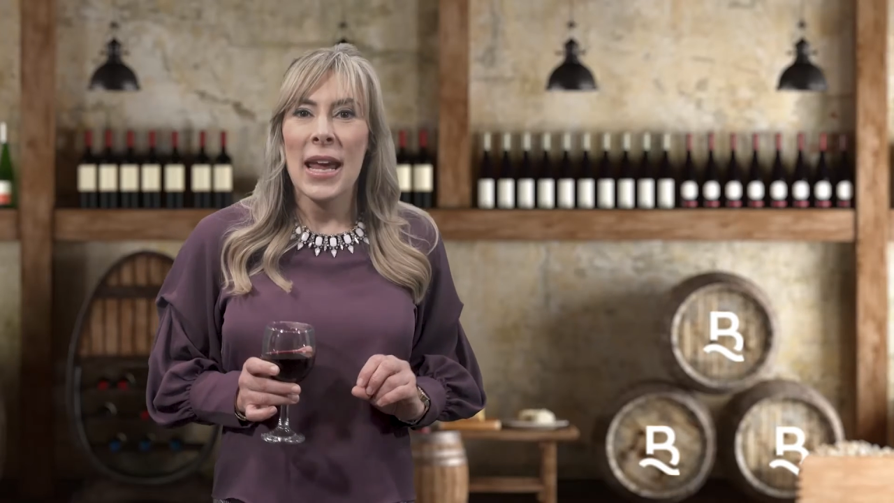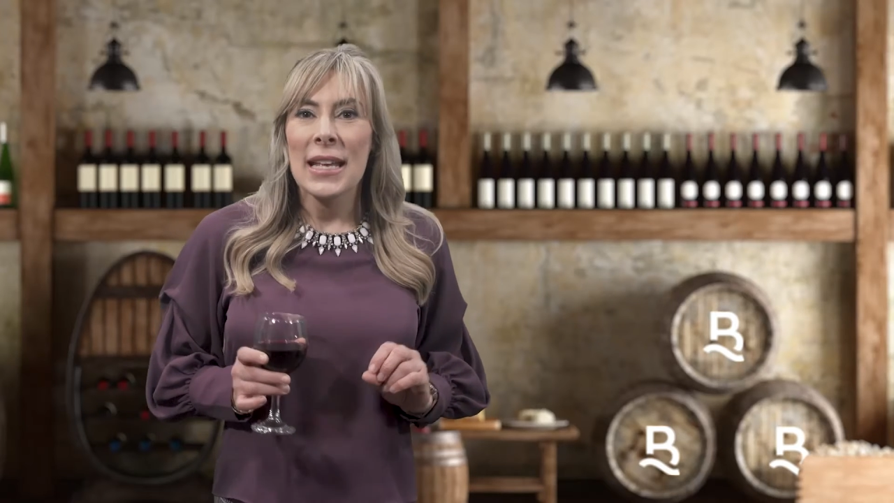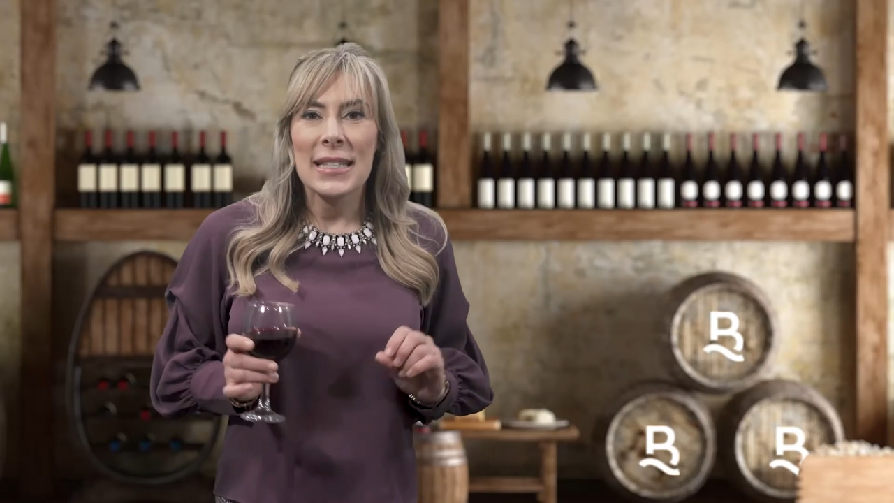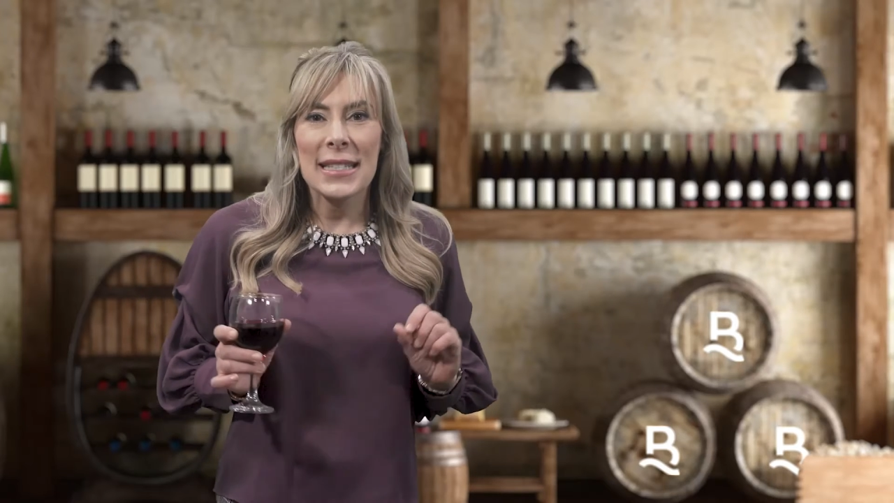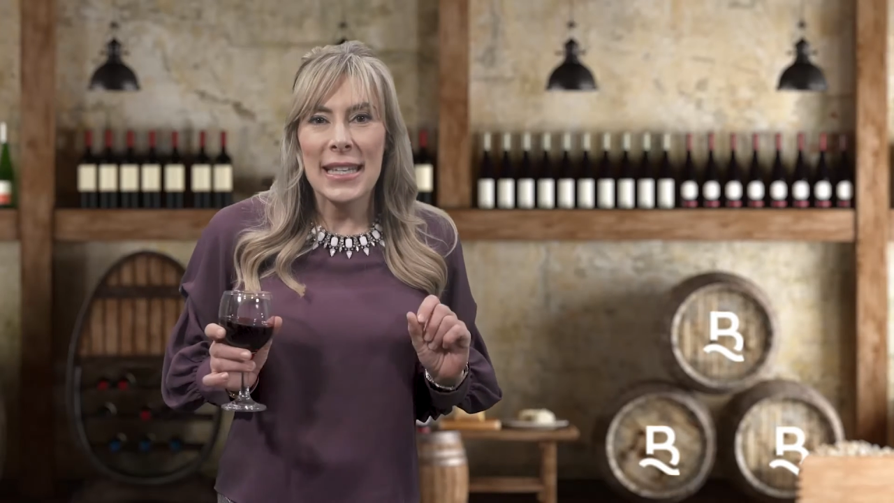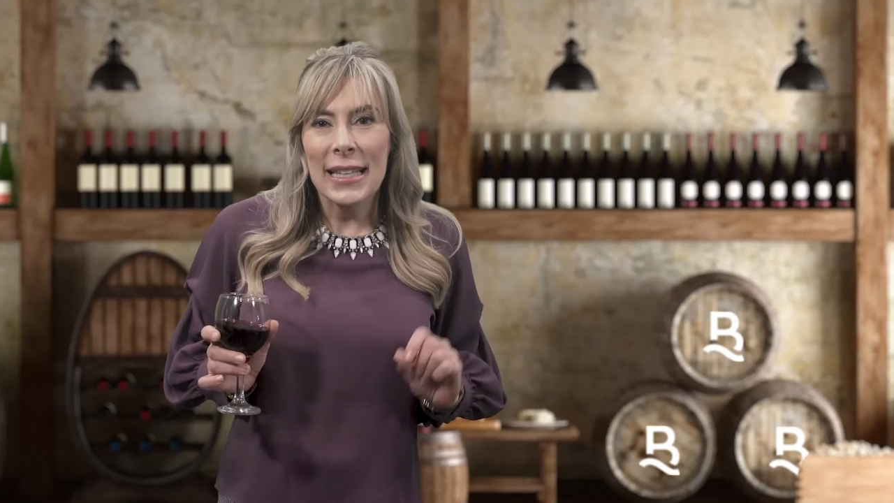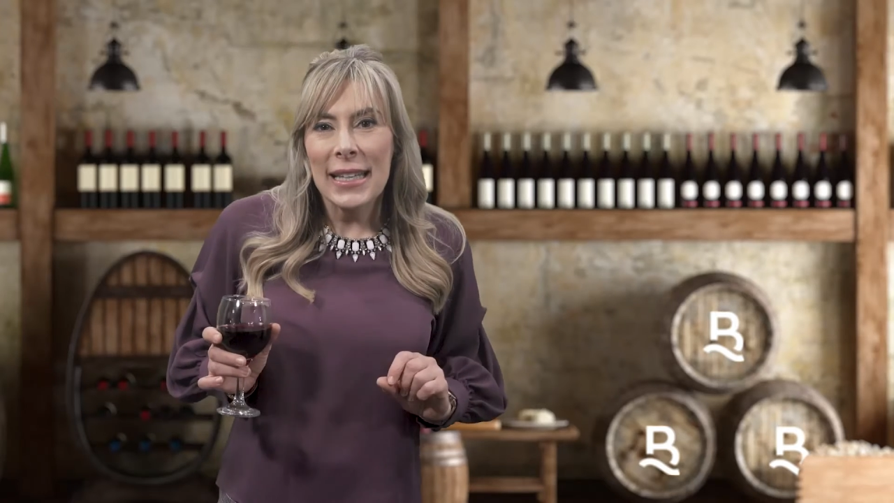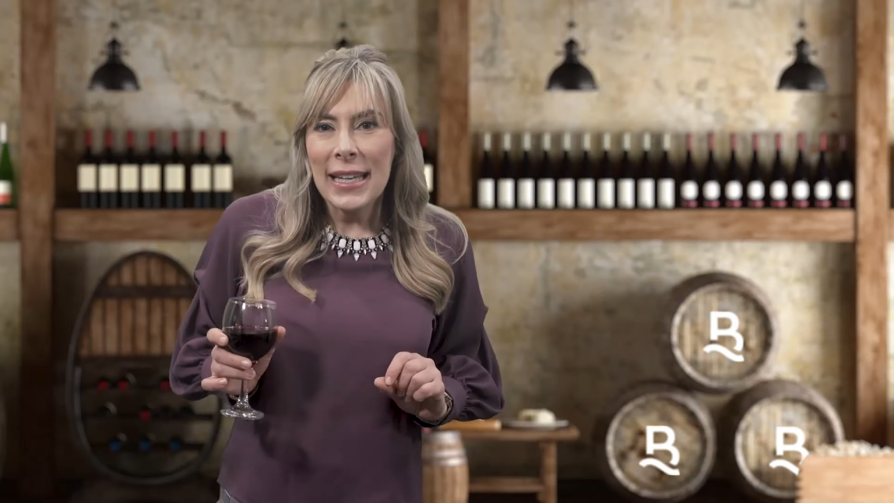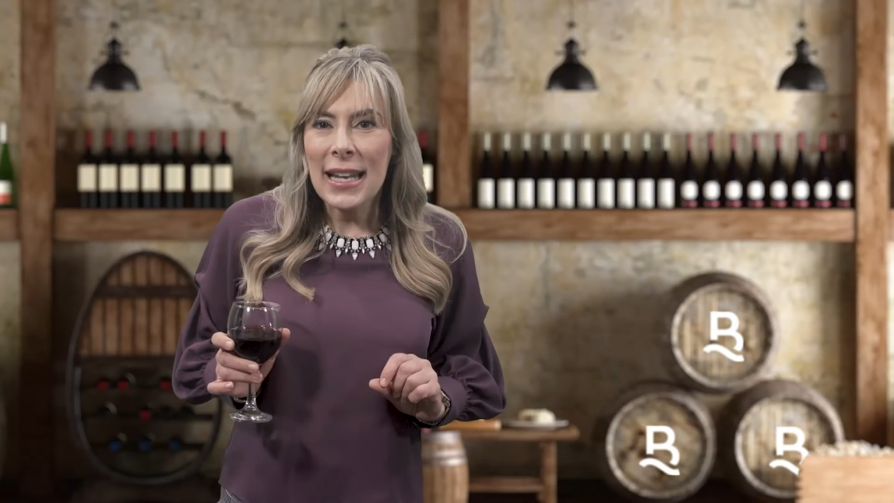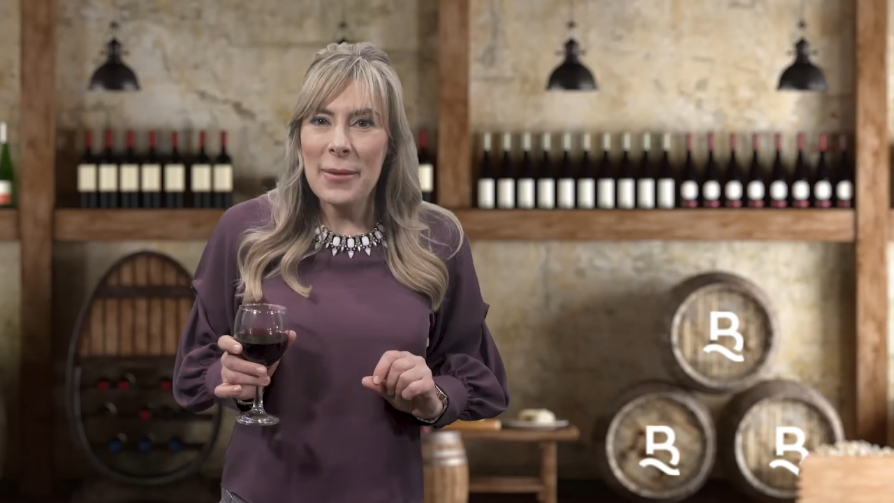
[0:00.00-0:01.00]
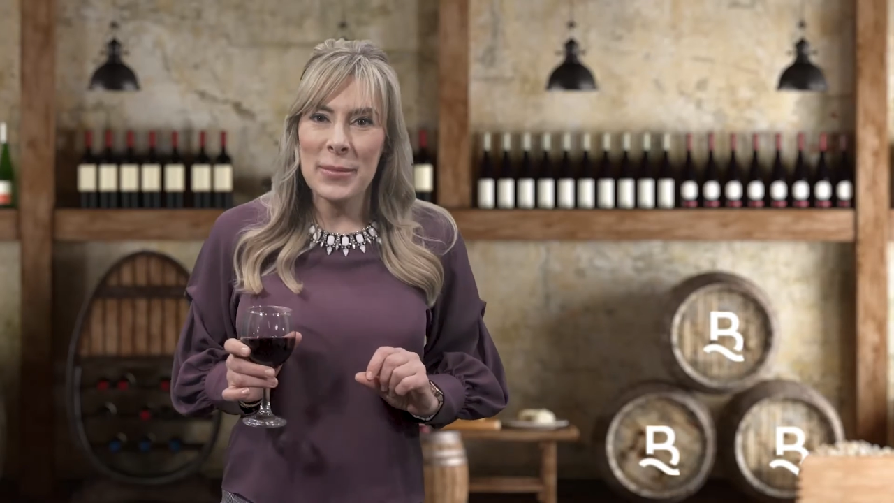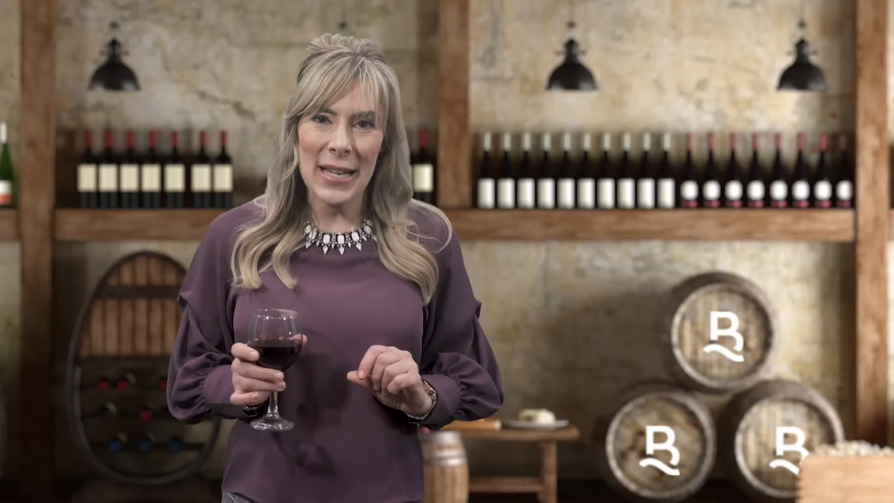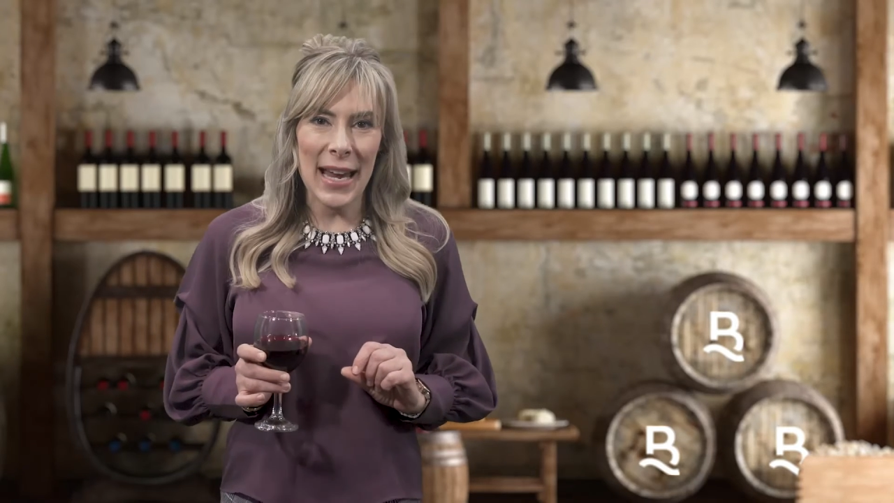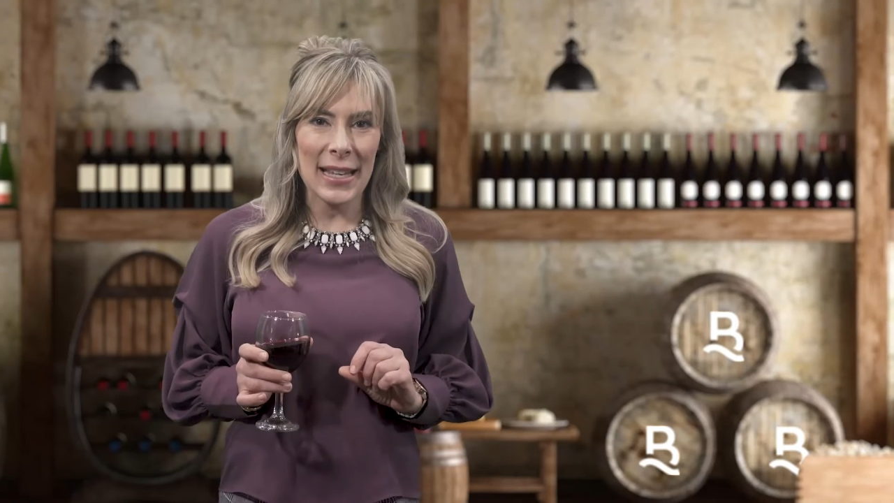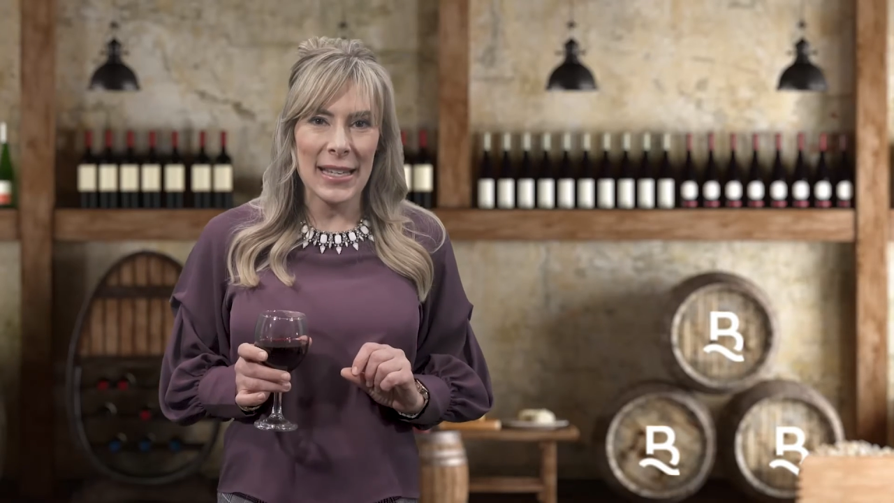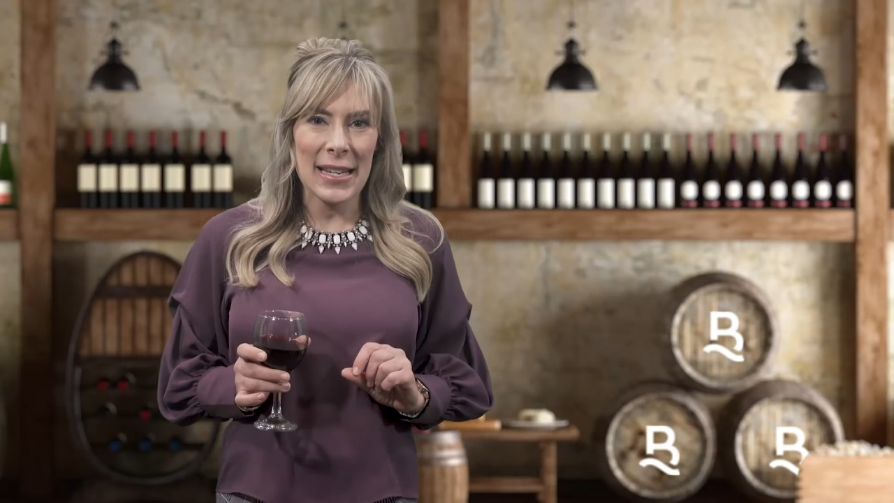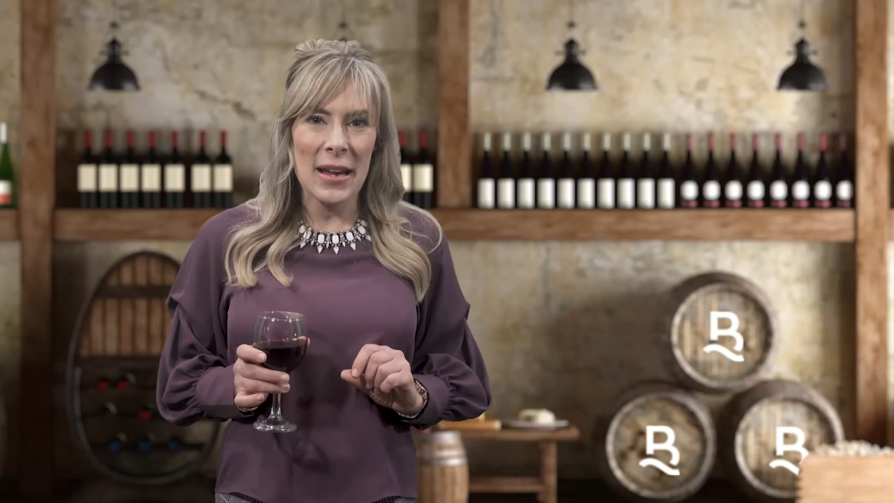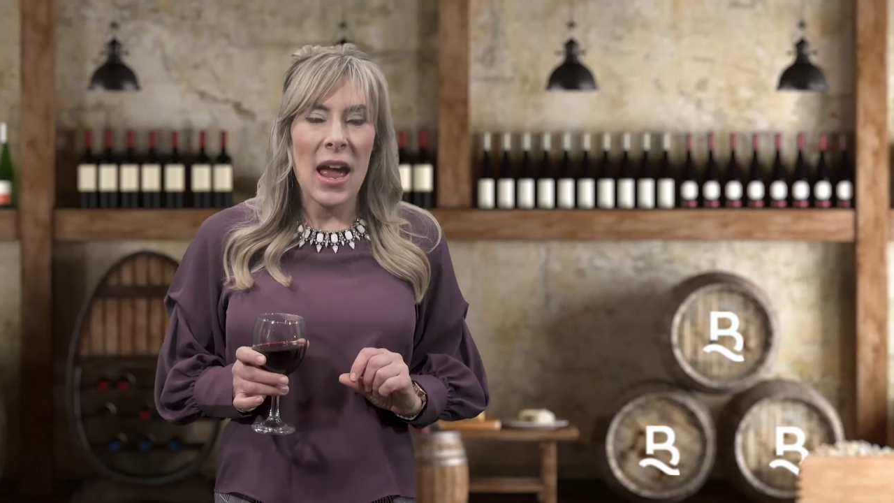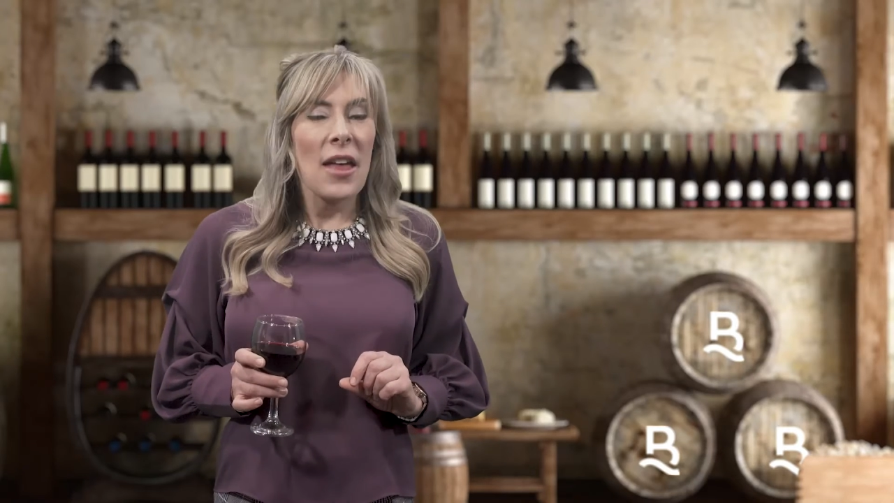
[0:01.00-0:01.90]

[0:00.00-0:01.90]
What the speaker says: sealing it up tightly,